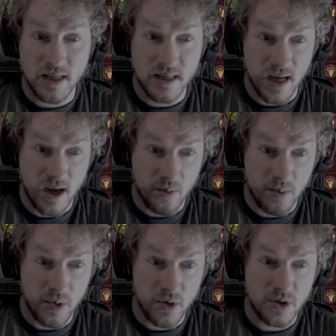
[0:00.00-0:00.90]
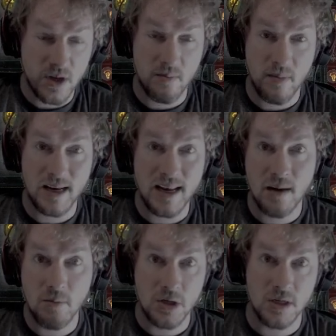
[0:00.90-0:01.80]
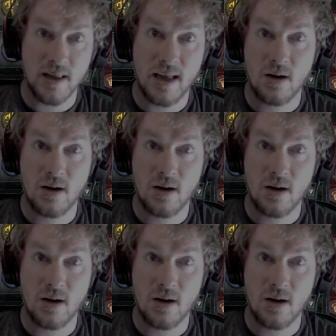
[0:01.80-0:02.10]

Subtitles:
to help boost up my damage in that